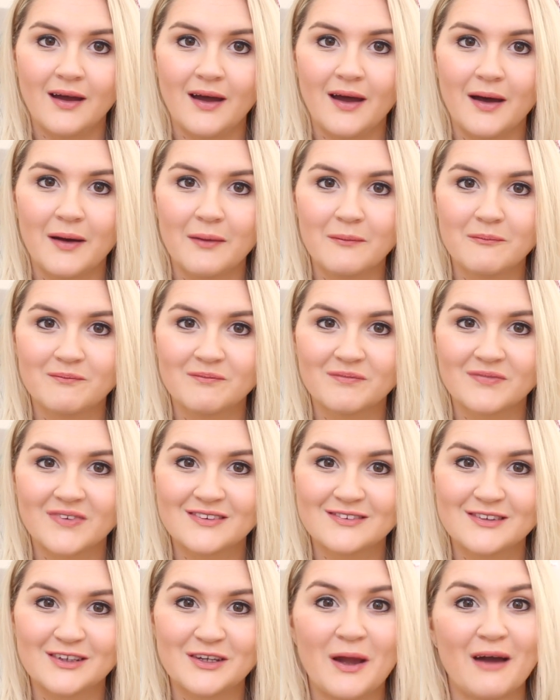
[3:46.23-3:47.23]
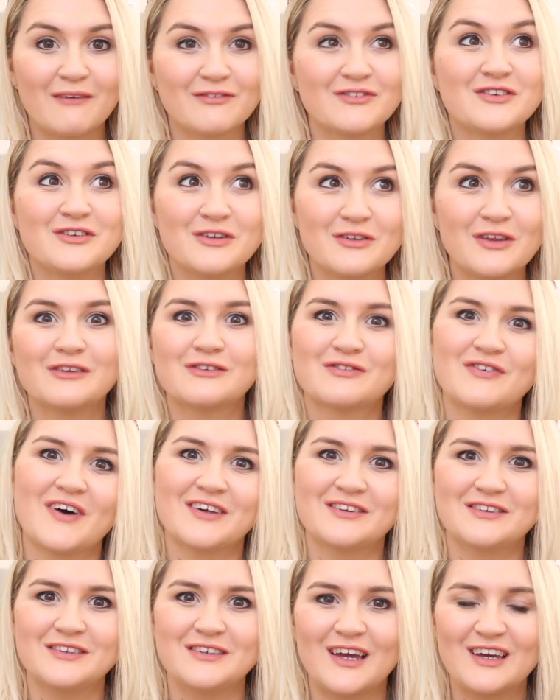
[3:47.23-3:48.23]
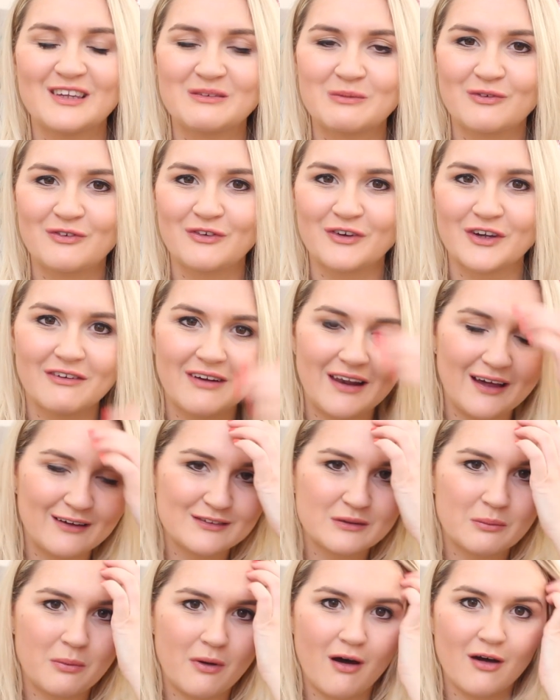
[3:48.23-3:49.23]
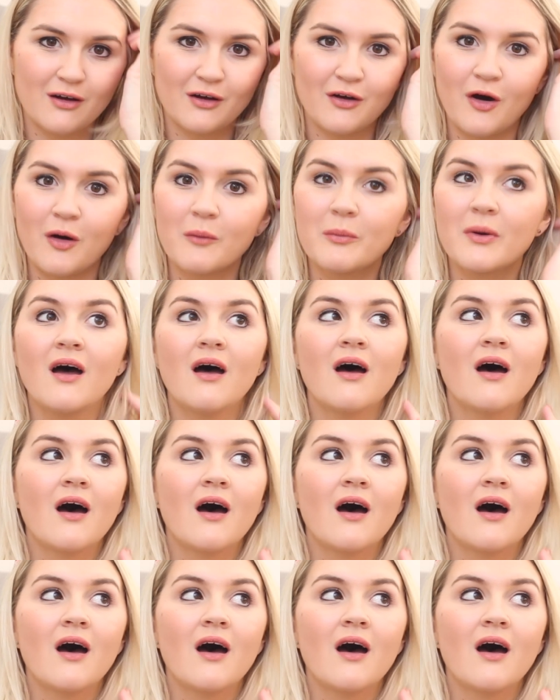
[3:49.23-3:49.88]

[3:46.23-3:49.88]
So you have to do those first 2 days before you're allowed to park hop.